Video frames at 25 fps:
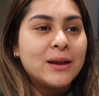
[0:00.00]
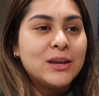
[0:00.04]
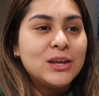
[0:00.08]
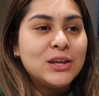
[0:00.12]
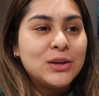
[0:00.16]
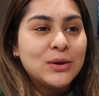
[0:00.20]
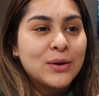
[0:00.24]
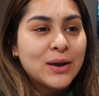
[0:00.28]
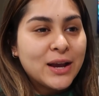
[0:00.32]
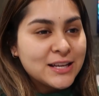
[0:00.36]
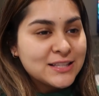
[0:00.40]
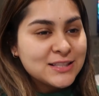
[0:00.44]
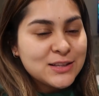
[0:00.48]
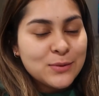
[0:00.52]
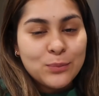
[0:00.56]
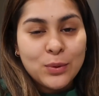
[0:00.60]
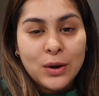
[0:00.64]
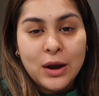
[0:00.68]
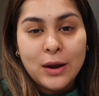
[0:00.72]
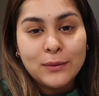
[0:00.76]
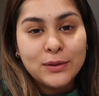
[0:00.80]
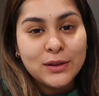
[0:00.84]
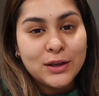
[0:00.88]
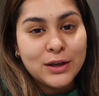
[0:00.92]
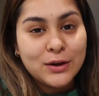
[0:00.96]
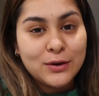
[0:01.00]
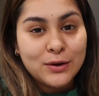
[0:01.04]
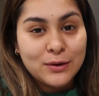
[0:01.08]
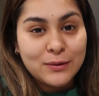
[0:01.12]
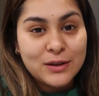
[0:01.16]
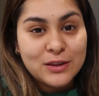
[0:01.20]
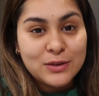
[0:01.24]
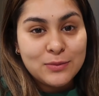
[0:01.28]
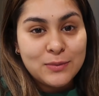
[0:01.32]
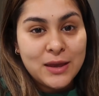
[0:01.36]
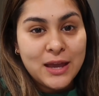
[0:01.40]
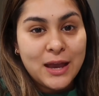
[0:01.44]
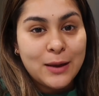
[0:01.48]
you guys can probably
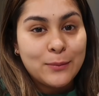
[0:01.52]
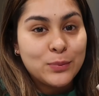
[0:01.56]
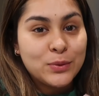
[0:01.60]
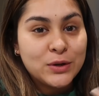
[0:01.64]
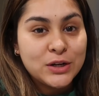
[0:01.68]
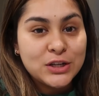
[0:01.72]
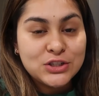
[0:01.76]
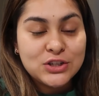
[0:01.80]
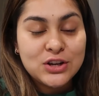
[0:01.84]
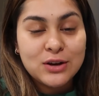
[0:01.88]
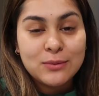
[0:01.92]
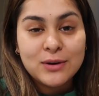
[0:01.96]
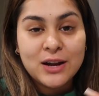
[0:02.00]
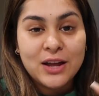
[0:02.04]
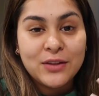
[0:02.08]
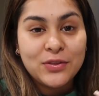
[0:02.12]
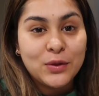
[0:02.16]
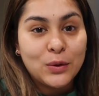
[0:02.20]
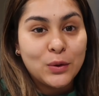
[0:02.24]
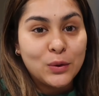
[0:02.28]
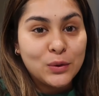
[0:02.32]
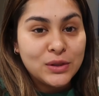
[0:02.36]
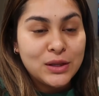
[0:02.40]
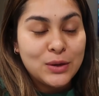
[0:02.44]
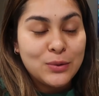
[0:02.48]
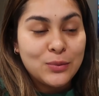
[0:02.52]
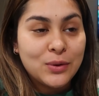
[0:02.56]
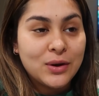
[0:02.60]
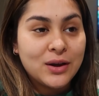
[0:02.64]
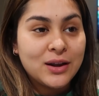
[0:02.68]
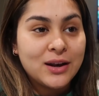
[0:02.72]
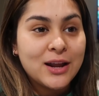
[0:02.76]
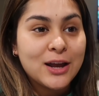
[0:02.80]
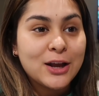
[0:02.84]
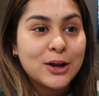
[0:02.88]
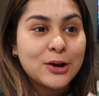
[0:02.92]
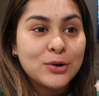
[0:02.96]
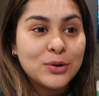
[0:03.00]
agree with me. I'm pretty sure I'm not the only
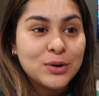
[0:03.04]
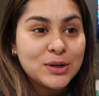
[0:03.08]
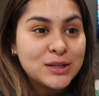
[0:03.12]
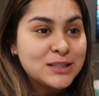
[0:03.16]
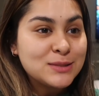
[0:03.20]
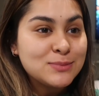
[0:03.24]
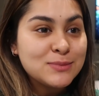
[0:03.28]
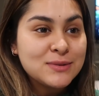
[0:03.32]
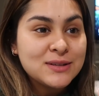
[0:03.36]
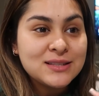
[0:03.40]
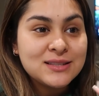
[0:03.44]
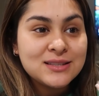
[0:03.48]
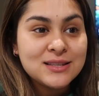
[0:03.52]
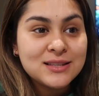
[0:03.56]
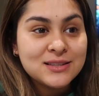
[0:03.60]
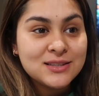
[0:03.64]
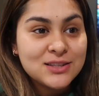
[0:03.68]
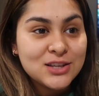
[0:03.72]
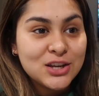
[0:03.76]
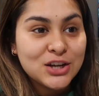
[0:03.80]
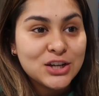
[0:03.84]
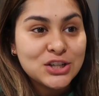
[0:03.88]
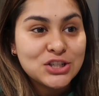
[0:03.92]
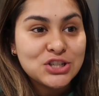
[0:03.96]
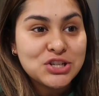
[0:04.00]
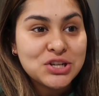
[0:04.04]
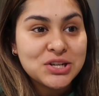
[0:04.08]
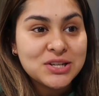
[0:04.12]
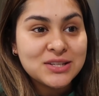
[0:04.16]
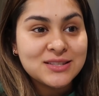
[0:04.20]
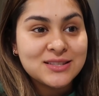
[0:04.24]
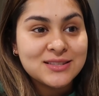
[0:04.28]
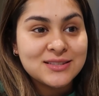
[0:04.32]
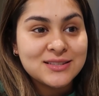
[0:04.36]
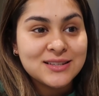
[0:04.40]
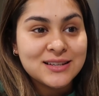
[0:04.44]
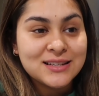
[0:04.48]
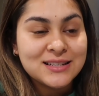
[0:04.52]
one. Christmas this year
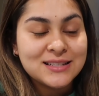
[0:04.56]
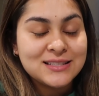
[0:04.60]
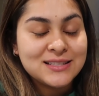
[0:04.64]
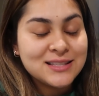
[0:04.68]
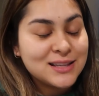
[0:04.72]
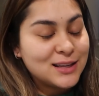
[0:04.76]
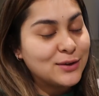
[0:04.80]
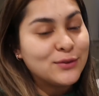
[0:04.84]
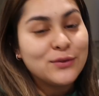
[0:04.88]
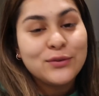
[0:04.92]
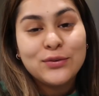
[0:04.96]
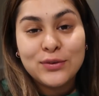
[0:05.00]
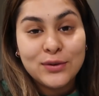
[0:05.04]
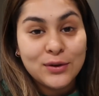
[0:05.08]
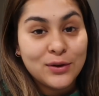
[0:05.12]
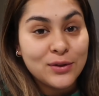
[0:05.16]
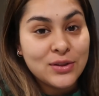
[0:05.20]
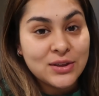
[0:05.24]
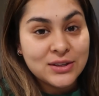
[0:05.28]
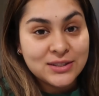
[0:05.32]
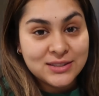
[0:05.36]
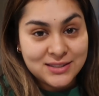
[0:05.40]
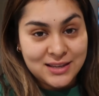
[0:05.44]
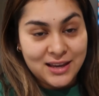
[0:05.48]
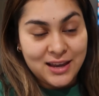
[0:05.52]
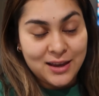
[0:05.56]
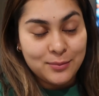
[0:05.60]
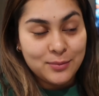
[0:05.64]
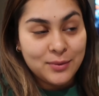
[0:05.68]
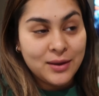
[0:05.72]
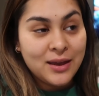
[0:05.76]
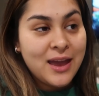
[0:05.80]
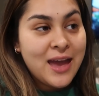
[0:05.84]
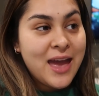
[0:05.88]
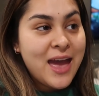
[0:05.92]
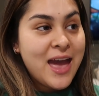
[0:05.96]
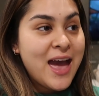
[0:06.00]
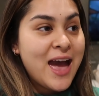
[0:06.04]
just didn't feel the same.
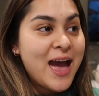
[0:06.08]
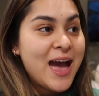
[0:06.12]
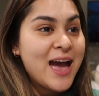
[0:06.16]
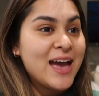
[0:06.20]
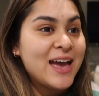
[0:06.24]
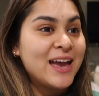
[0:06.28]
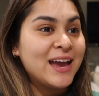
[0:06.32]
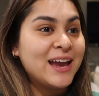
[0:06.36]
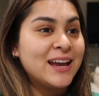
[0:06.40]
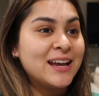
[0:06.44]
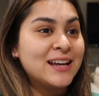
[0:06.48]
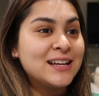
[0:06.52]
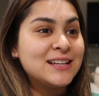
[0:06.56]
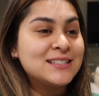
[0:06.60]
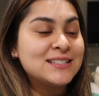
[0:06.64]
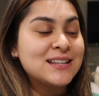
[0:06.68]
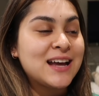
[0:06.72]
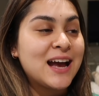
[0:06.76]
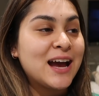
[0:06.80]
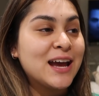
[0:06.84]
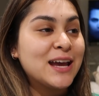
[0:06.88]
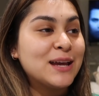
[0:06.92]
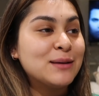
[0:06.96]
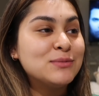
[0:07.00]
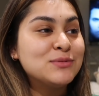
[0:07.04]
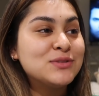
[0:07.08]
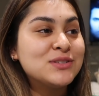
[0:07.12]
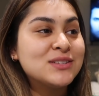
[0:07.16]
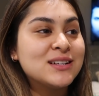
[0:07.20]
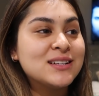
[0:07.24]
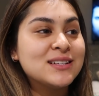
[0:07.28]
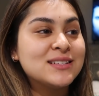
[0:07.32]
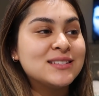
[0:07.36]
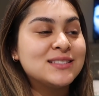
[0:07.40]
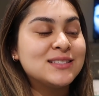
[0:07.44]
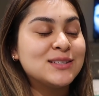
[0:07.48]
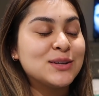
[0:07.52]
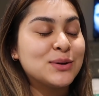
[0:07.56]
And I am
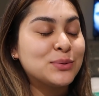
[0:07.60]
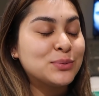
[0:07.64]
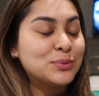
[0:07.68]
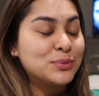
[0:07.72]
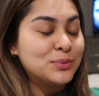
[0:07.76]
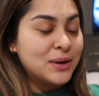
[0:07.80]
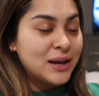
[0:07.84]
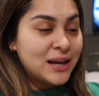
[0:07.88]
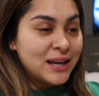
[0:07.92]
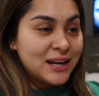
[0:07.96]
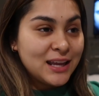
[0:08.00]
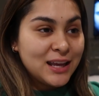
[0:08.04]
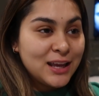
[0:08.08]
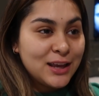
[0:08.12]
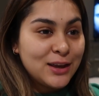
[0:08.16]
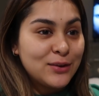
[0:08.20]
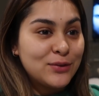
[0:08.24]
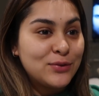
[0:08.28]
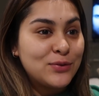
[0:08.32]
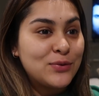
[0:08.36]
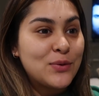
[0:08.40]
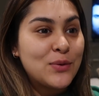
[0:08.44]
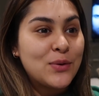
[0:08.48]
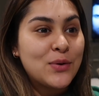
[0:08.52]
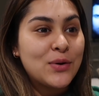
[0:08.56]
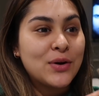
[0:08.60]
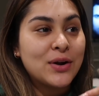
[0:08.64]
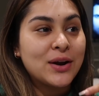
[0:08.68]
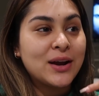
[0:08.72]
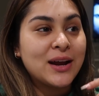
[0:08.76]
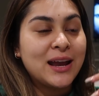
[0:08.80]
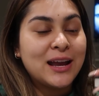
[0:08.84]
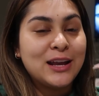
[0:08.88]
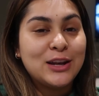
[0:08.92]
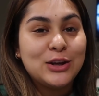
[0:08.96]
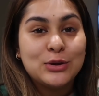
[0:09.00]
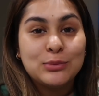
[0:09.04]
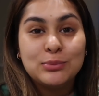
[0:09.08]
just ready for
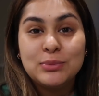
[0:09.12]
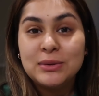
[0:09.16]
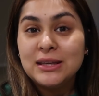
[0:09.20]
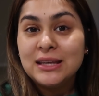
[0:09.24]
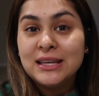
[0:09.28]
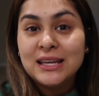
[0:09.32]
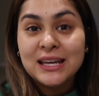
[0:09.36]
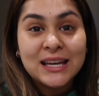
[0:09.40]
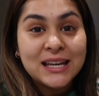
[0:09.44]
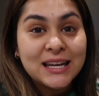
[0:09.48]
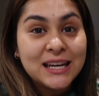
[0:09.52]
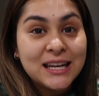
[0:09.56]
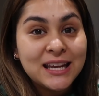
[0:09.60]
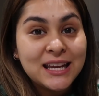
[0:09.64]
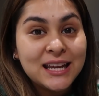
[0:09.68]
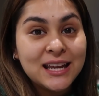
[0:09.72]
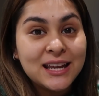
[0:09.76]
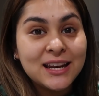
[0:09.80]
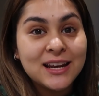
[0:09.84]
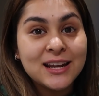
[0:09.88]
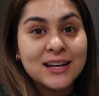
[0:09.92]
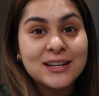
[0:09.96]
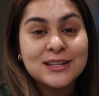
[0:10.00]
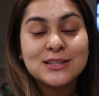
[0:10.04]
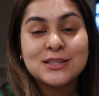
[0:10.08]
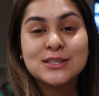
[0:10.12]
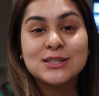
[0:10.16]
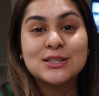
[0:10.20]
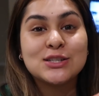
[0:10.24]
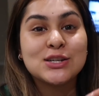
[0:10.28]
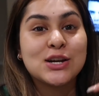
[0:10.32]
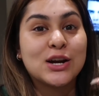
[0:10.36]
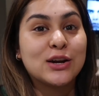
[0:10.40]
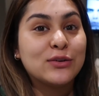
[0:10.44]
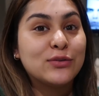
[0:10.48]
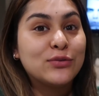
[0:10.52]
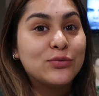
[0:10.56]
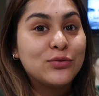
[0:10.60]
a new beginning, to
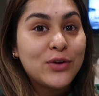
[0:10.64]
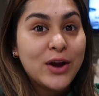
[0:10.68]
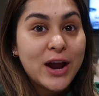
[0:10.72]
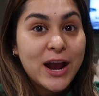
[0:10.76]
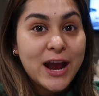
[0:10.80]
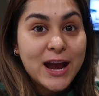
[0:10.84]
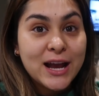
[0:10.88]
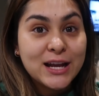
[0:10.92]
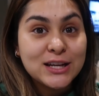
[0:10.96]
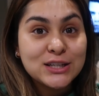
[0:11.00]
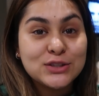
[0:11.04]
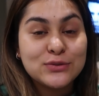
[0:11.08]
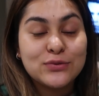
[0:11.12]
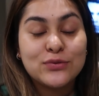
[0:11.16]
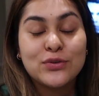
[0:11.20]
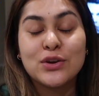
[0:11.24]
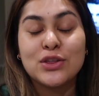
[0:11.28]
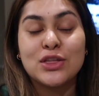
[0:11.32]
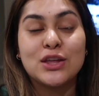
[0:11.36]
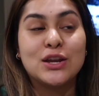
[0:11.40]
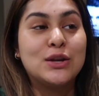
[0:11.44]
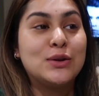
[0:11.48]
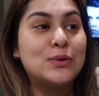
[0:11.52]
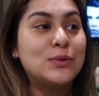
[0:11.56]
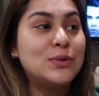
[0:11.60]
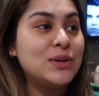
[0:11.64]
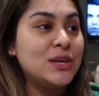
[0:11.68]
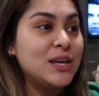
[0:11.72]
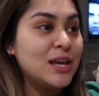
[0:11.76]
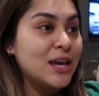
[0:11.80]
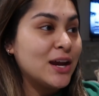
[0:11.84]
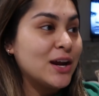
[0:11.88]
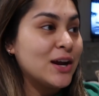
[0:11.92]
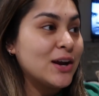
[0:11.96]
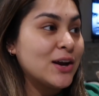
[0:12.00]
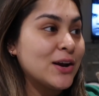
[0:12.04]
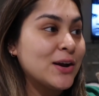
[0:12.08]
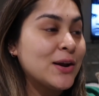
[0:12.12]
start fresh for the new
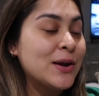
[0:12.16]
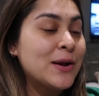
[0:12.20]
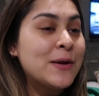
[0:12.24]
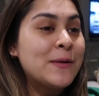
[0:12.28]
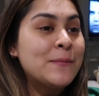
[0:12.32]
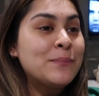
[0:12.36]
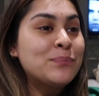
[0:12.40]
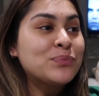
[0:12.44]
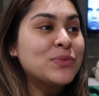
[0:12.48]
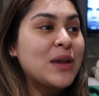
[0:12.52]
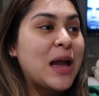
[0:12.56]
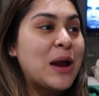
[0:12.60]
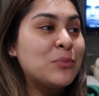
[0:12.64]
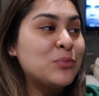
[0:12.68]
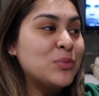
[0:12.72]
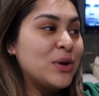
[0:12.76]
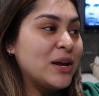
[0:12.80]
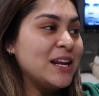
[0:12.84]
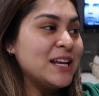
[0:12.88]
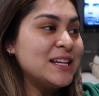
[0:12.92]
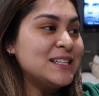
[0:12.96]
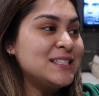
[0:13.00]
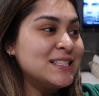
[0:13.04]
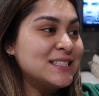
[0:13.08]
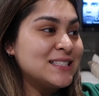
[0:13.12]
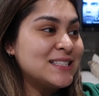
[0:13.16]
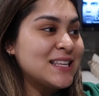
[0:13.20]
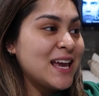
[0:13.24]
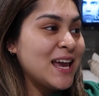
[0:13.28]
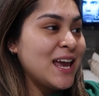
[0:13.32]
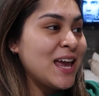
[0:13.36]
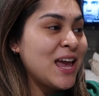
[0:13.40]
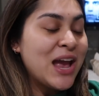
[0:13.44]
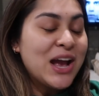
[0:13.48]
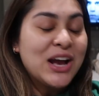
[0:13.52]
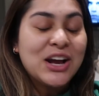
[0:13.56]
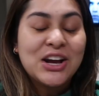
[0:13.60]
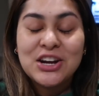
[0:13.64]
year. I'm ready to
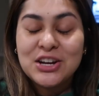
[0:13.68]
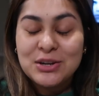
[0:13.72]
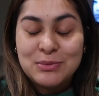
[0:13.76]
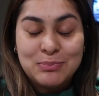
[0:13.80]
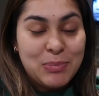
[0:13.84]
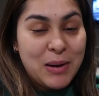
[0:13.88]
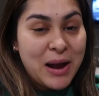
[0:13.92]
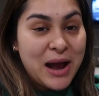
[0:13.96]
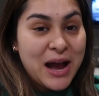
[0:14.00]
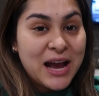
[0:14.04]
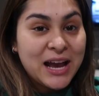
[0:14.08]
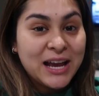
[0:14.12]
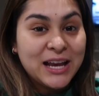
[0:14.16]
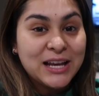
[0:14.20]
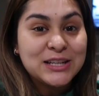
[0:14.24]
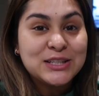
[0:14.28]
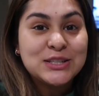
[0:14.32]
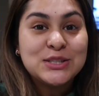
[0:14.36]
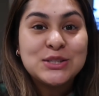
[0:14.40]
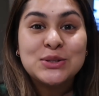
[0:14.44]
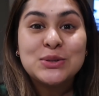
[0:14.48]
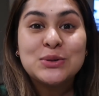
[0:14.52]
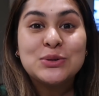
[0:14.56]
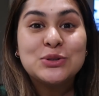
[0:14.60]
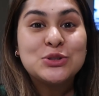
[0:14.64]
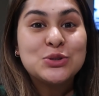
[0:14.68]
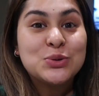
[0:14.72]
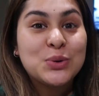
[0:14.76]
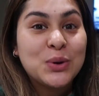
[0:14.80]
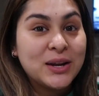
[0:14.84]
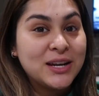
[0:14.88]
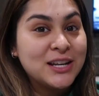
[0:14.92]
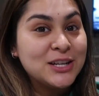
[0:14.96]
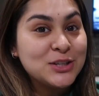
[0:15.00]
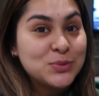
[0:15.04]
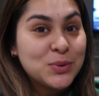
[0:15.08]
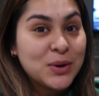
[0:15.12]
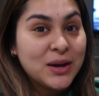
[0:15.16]
say goodbye to
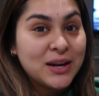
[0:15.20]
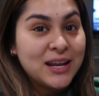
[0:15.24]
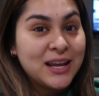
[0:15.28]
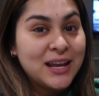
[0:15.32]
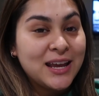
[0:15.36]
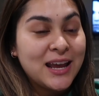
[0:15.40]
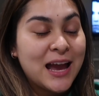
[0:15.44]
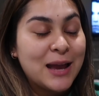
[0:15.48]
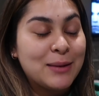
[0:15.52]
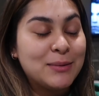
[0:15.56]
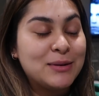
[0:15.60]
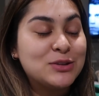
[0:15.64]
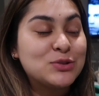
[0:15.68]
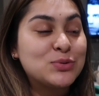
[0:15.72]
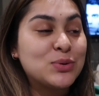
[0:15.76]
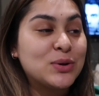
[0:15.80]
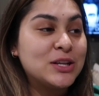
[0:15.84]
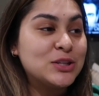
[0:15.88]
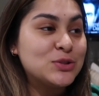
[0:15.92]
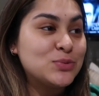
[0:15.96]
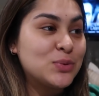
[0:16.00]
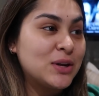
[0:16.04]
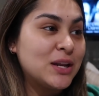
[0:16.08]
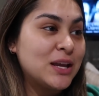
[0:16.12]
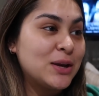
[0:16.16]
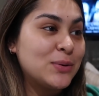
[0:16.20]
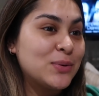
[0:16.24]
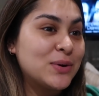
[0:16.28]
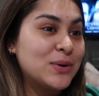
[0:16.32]
2020. I mean, 2020